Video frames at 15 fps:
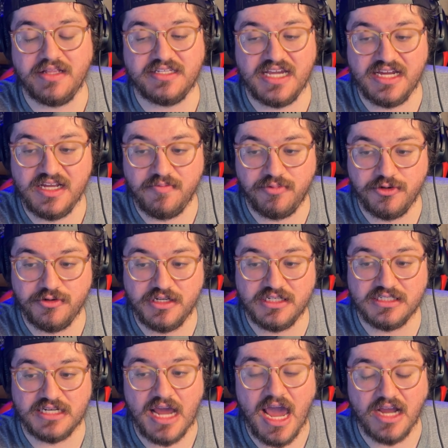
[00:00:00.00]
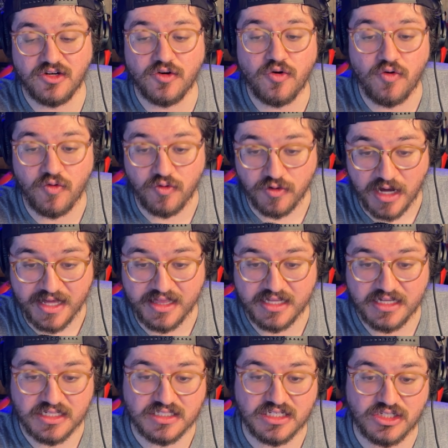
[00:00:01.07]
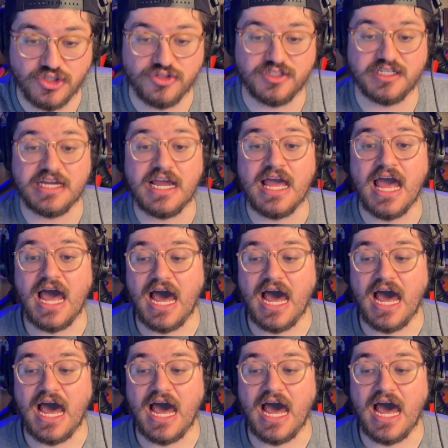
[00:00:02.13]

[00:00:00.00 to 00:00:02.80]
Danny Pudi is an actor who I think is interesting.